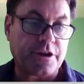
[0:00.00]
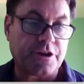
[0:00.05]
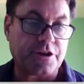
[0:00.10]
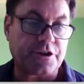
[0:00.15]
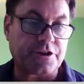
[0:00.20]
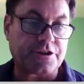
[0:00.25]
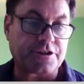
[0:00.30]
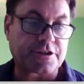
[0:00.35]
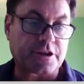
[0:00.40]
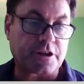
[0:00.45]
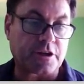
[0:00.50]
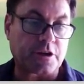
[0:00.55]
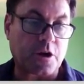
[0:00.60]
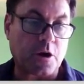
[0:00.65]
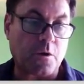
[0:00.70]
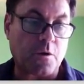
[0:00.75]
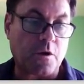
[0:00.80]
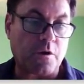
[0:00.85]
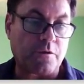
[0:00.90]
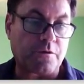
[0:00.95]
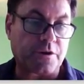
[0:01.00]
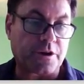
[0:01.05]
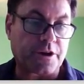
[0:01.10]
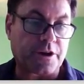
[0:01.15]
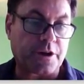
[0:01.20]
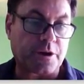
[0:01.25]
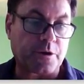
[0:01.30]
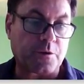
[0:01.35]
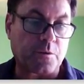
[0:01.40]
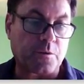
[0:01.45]
You're just going to go over
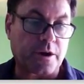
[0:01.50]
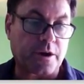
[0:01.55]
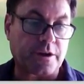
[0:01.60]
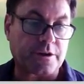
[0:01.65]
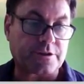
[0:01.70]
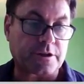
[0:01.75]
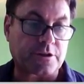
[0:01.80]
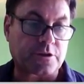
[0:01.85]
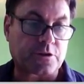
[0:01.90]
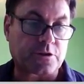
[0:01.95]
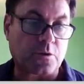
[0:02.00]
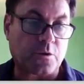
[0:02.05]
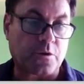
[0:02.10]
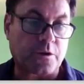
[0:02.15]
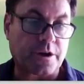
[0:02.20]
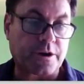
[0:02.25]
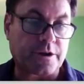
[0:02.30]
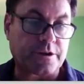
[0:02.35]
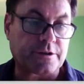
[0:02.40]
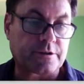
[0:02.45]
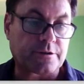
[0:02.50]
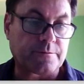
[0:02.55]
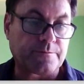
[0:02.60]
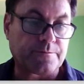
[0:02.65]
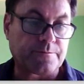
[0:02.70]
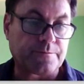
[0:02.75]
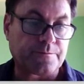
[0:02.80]
here where it says stories.